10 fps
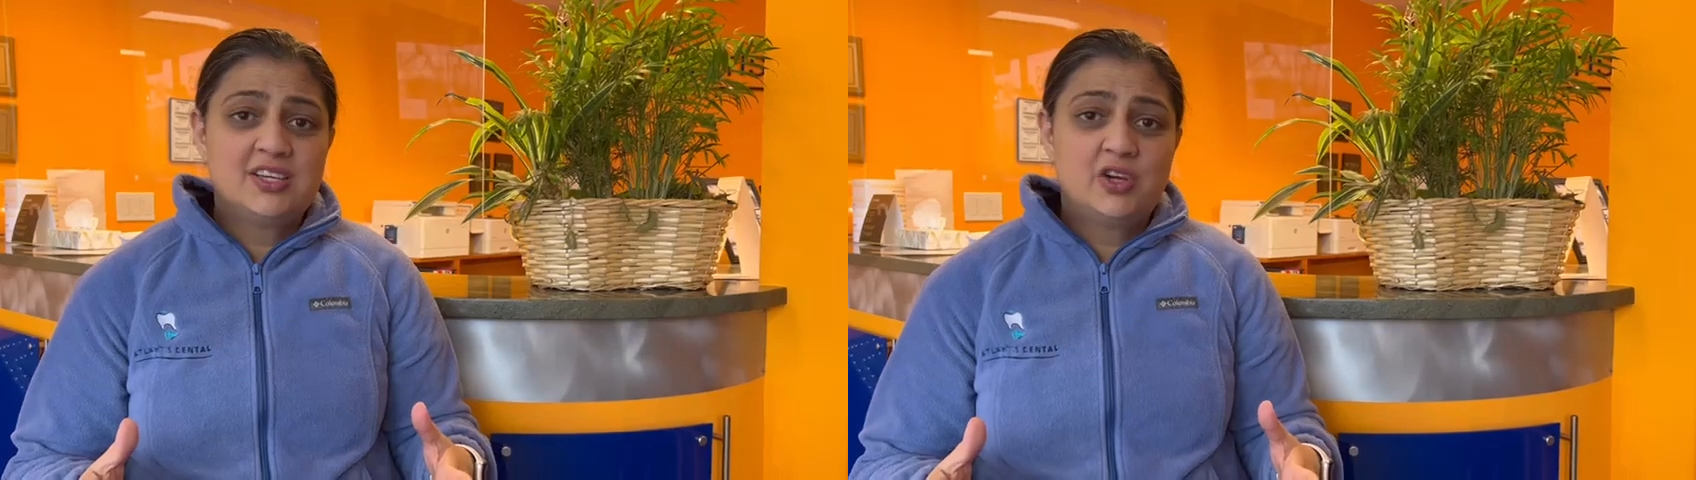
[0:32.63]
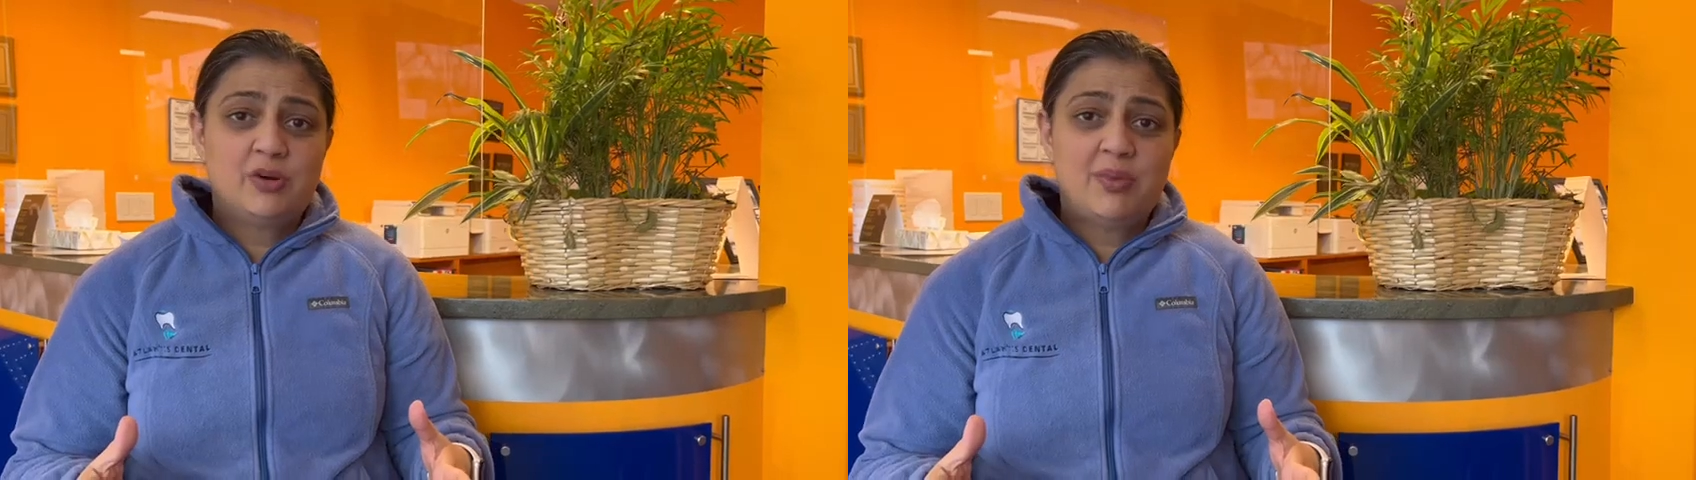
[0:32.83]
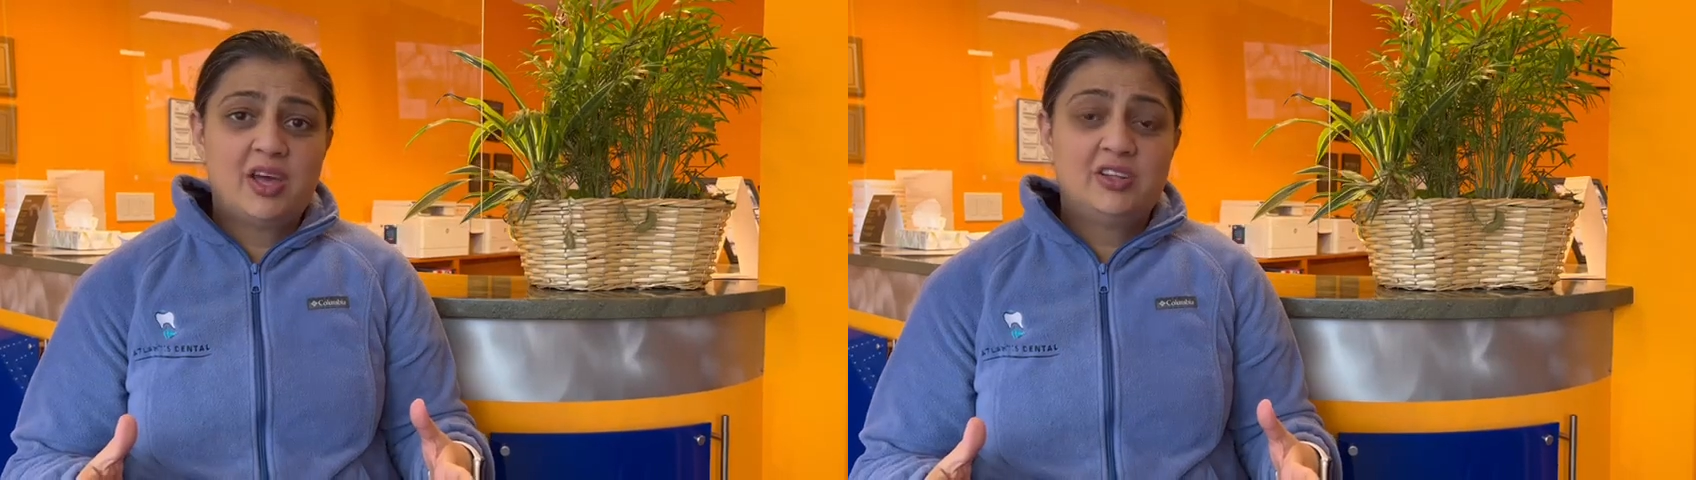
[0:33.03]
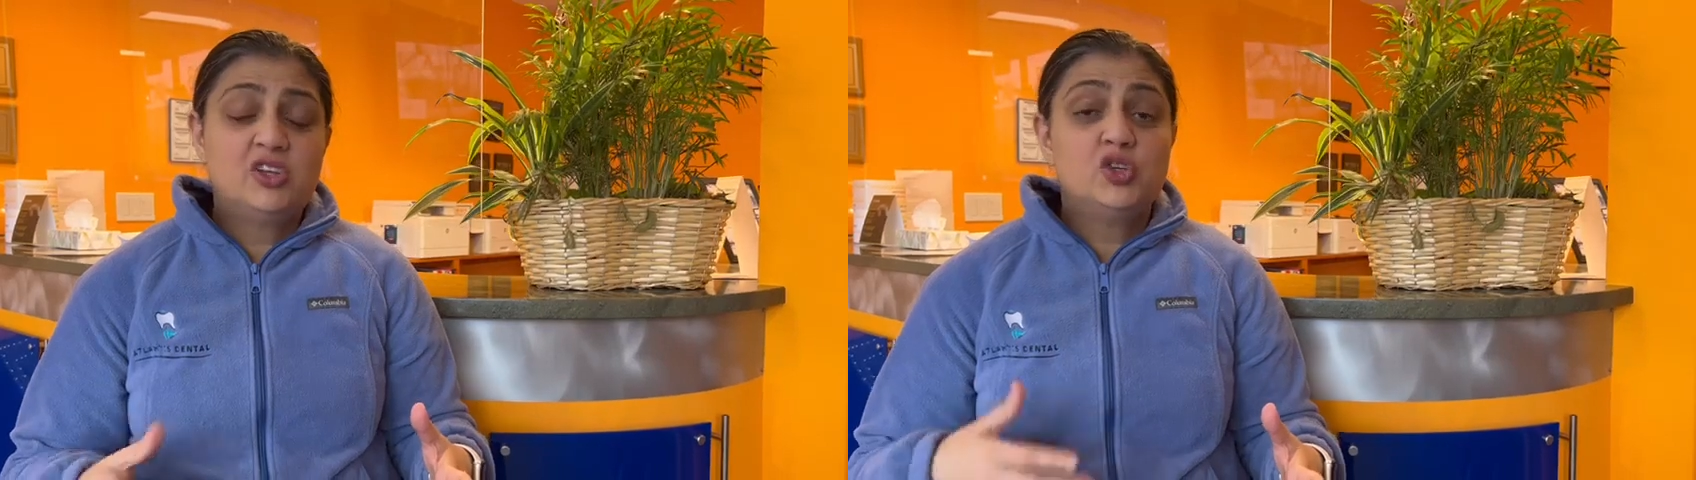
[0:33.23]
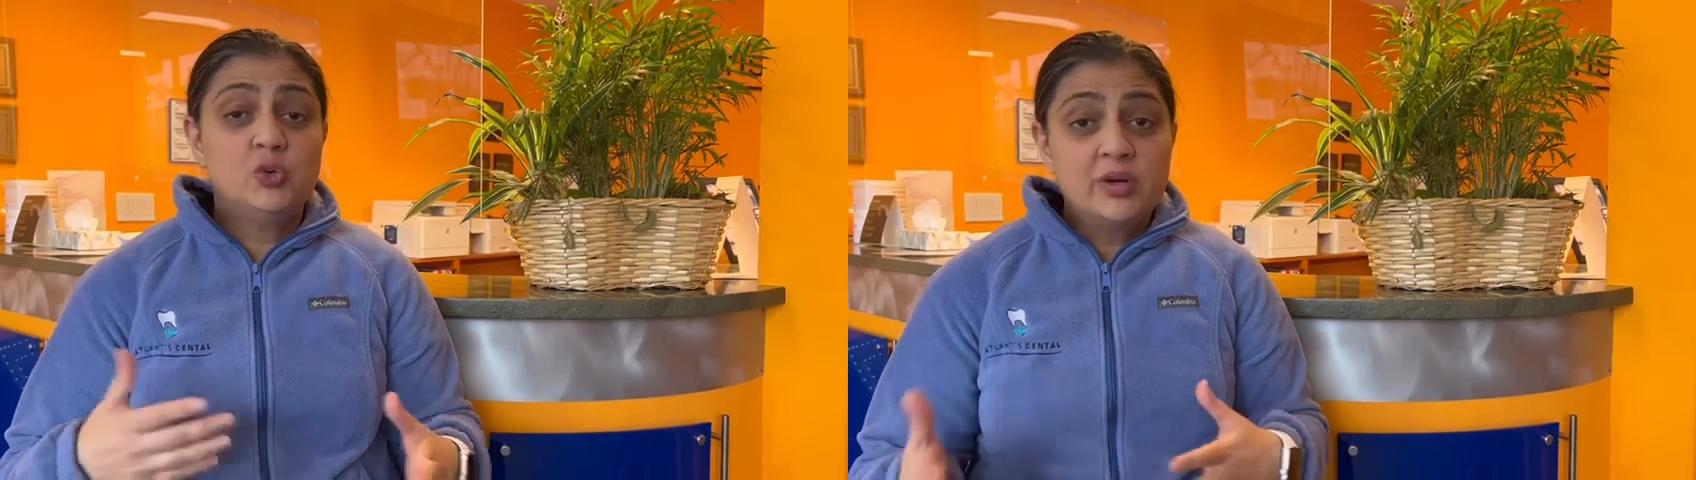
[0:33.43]
in your mouth
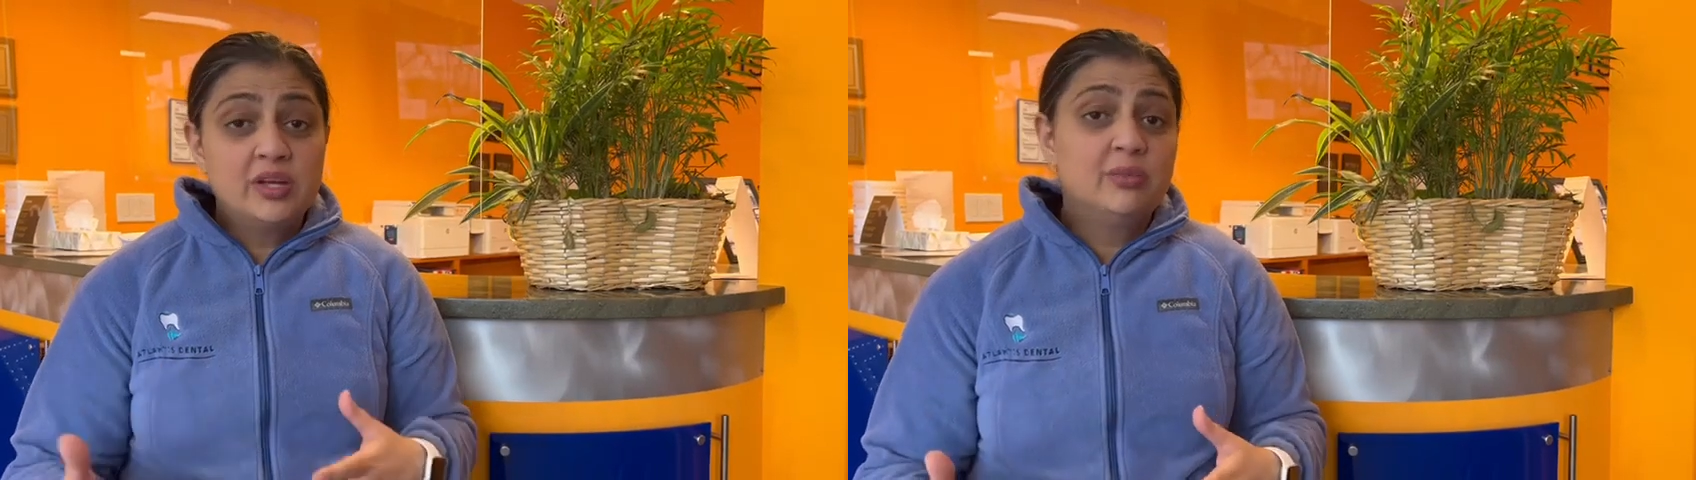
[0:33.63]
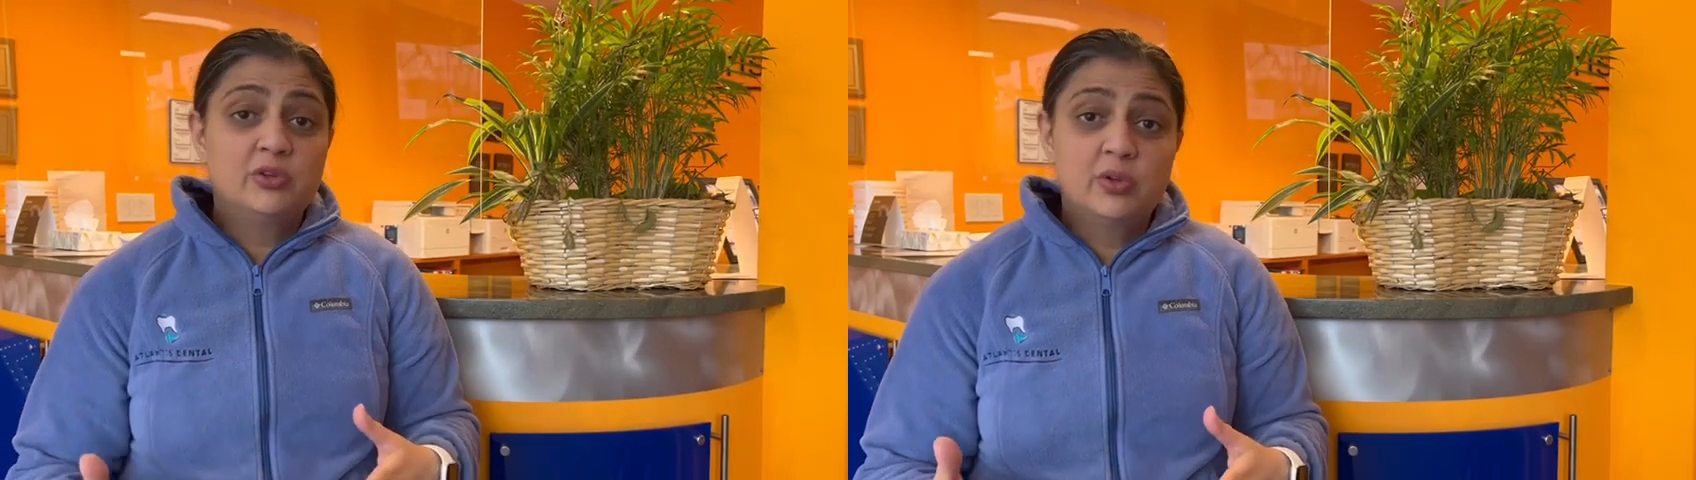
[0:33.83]
that you weren't able to